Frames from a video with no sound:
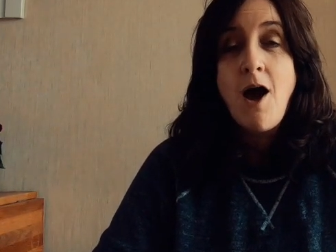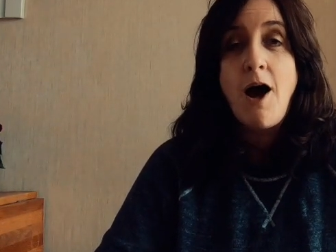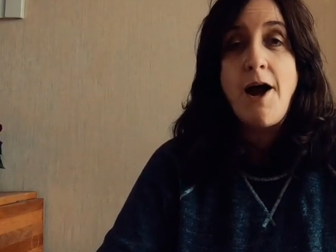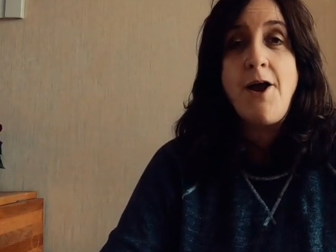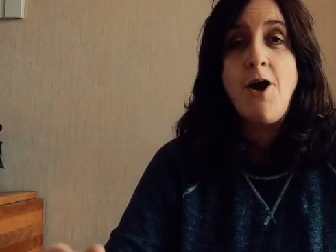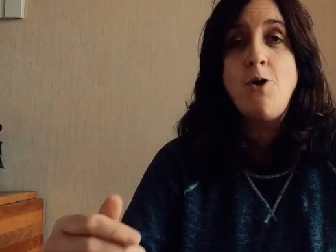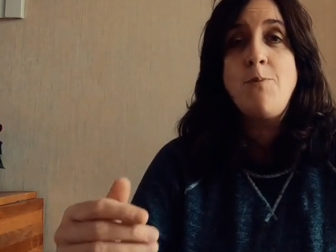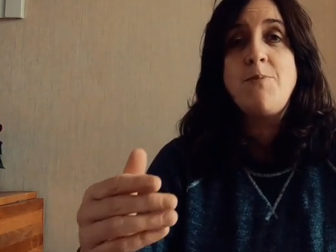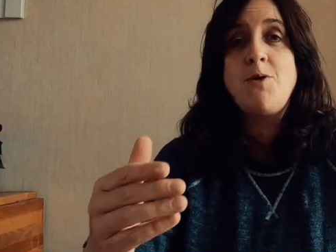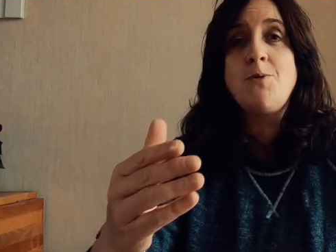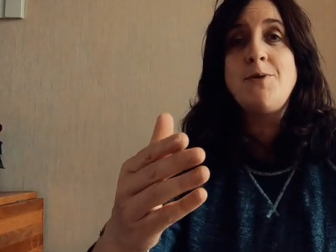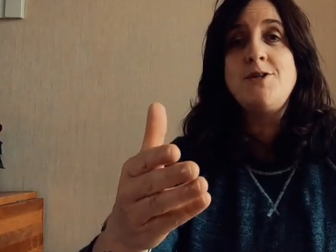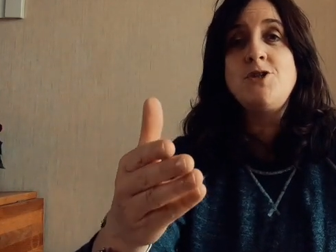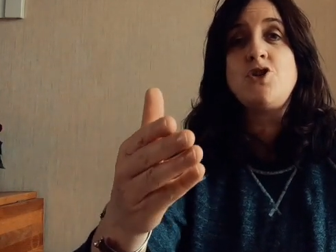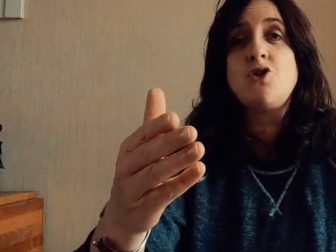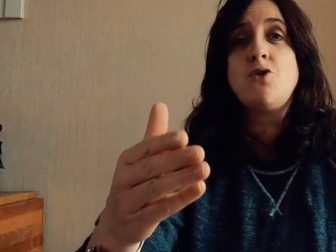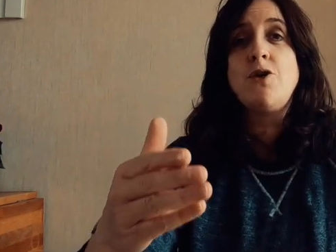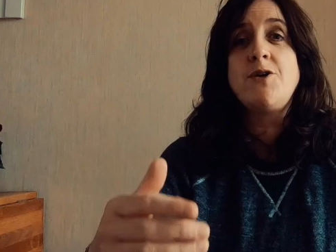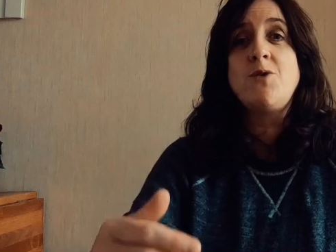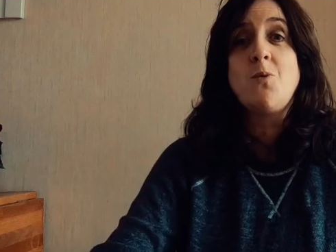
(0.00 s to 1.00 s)
I hope you
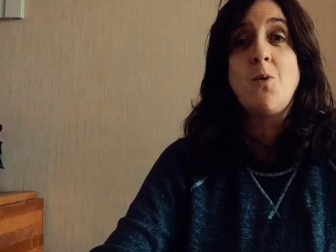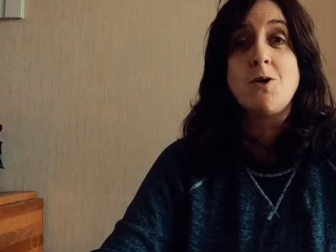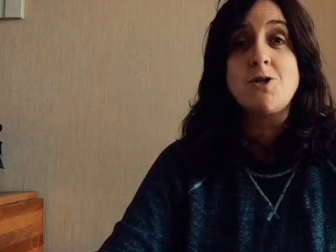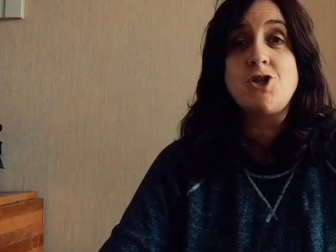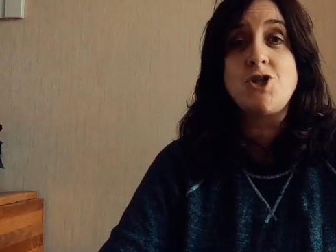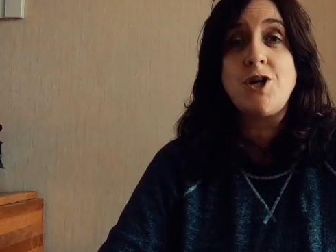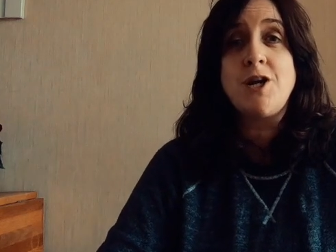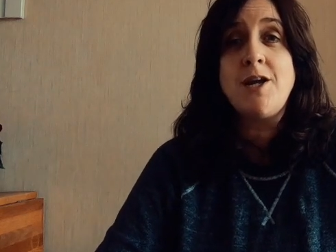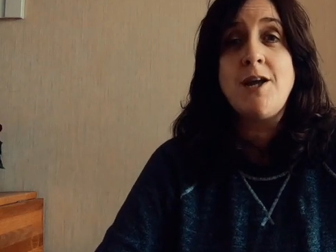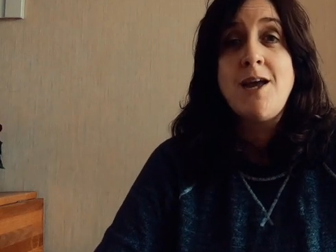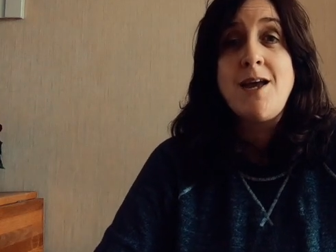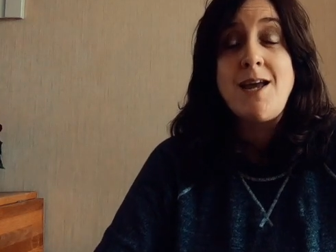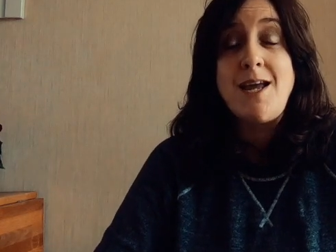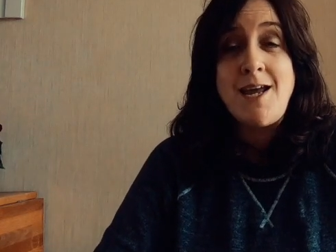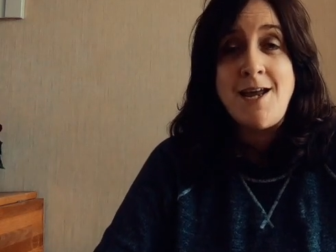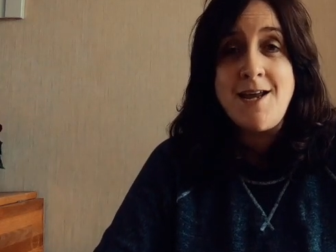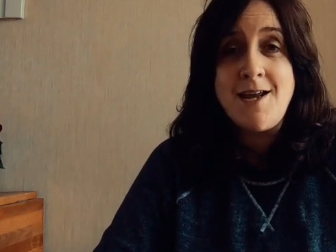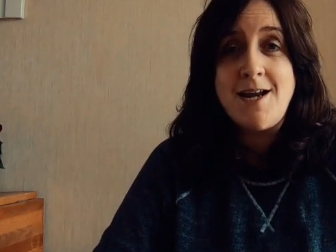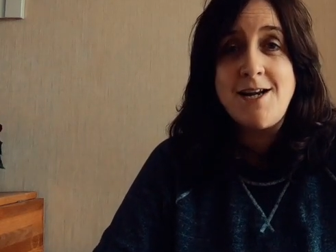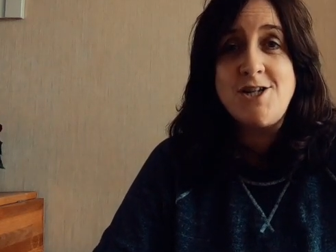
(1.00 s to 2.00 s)
enjoyed watching
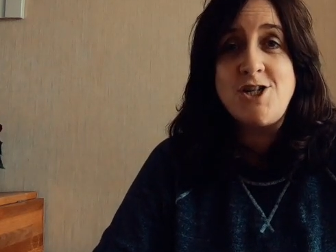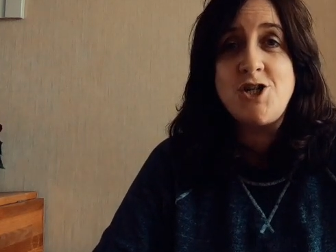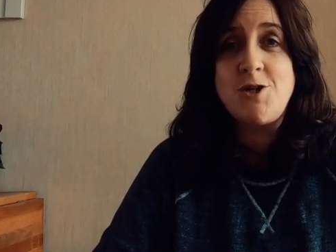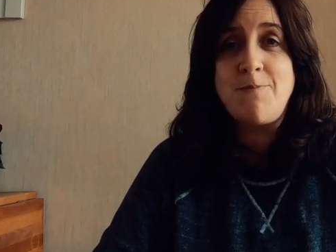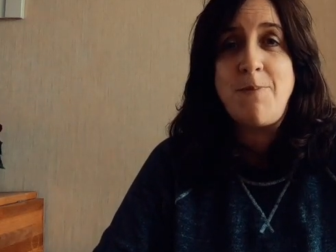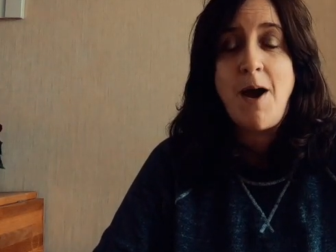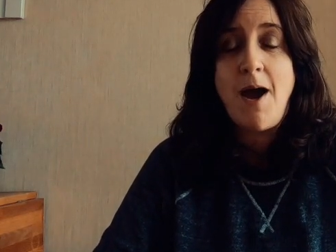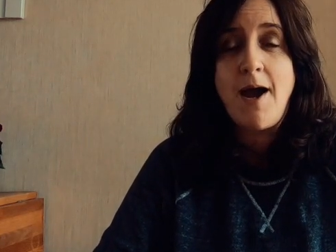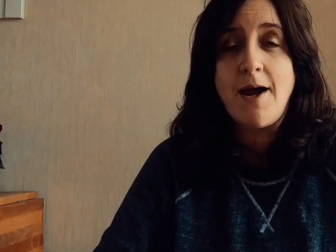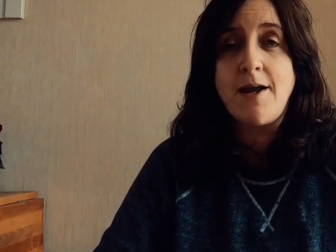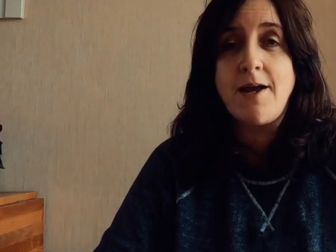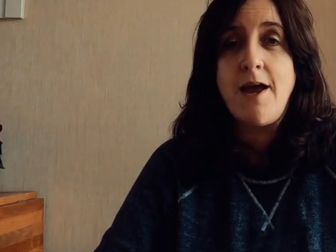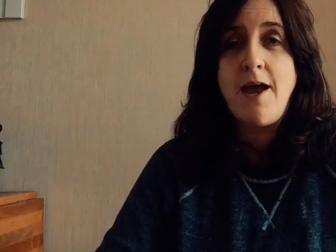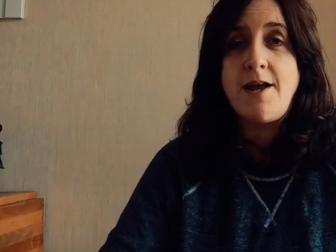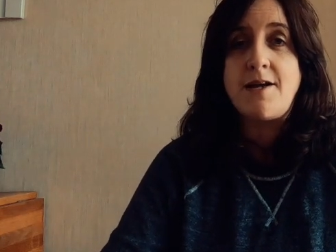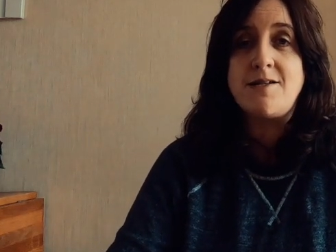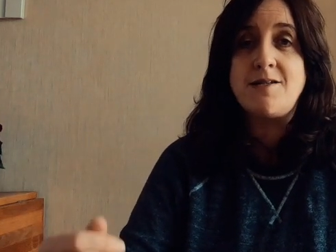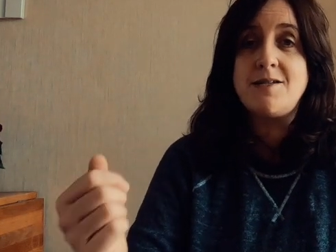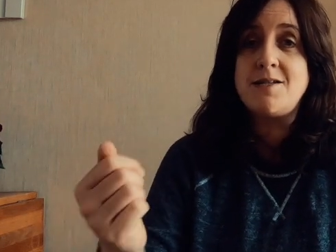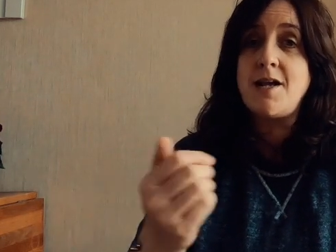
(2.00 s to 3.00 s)
English
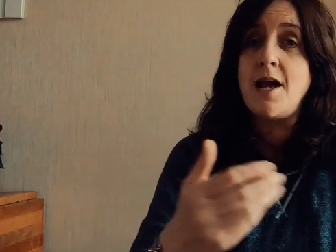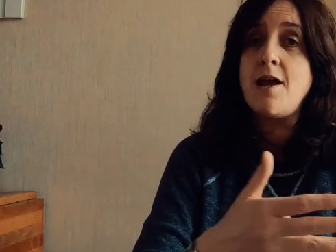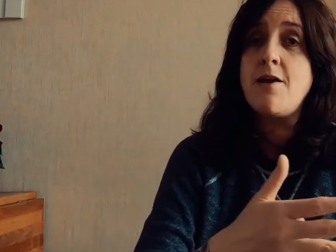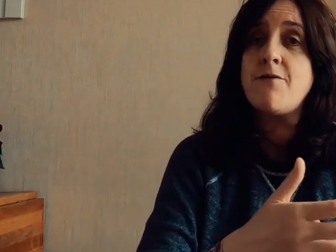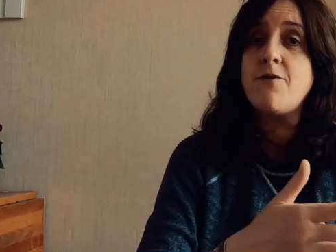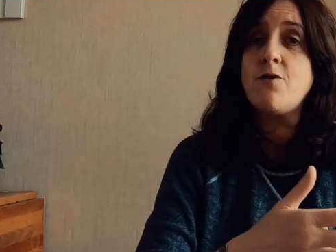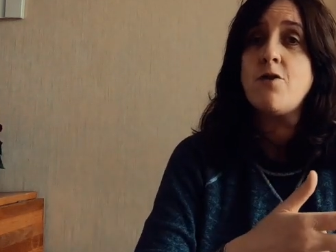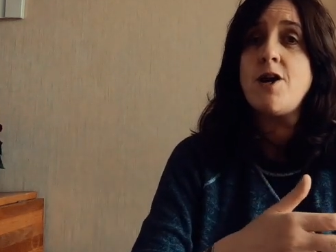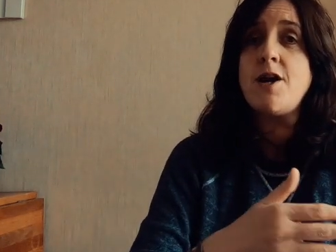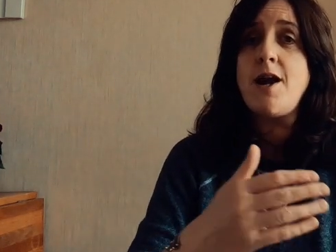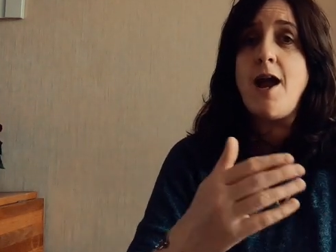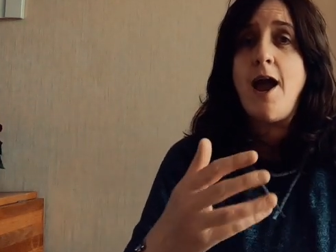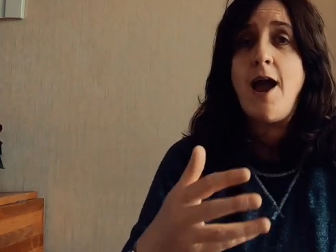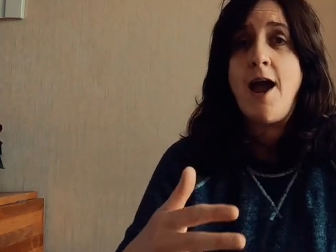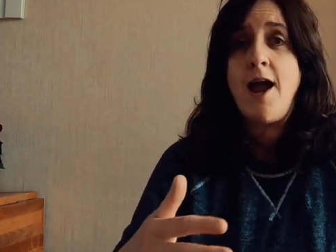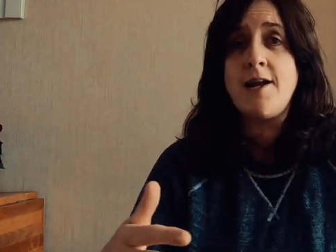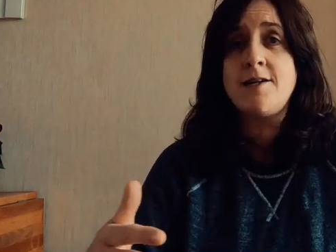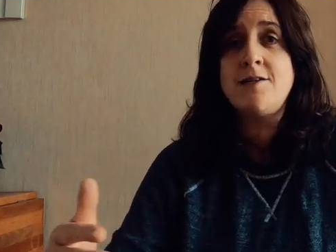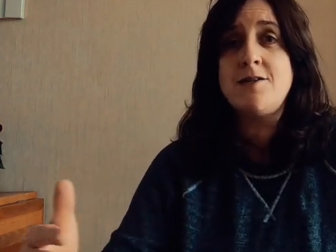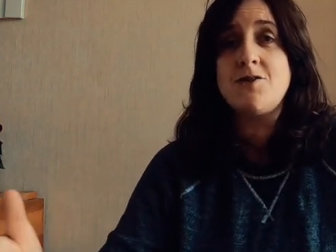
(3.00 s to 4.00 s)
pancakes, savoury
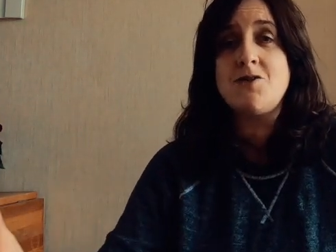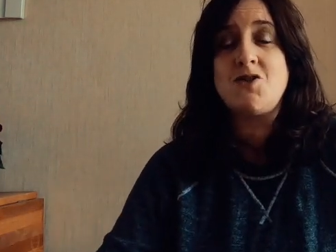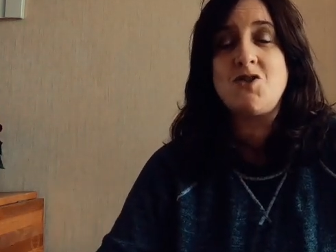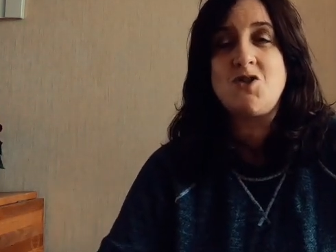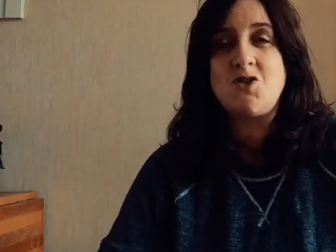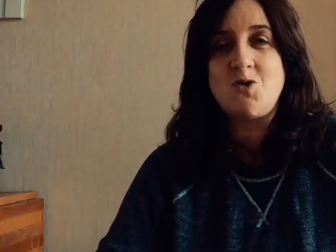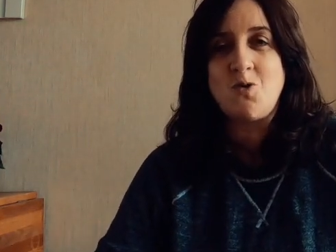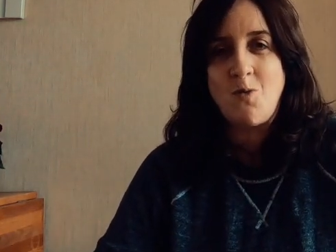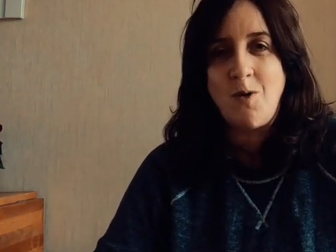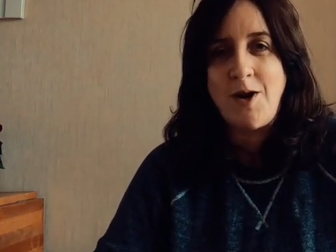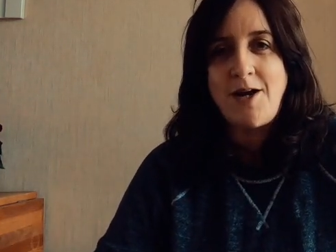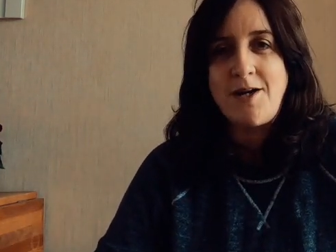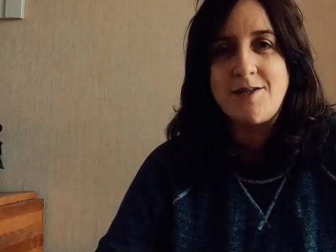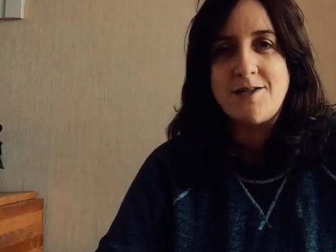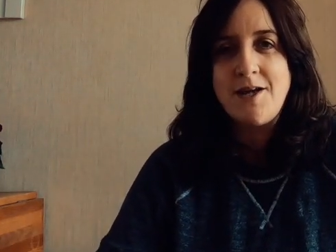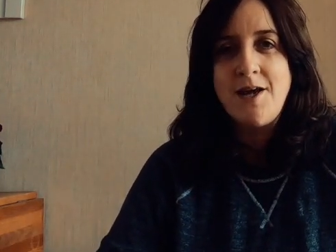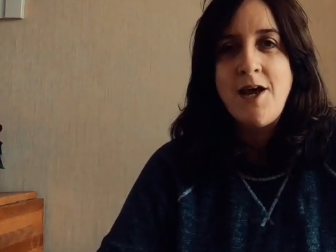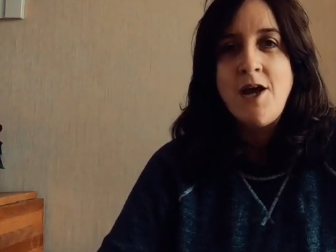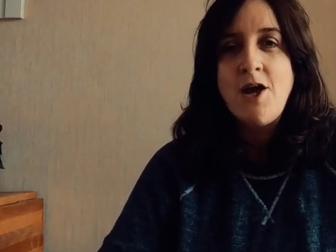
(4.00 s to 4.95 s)
and sweet.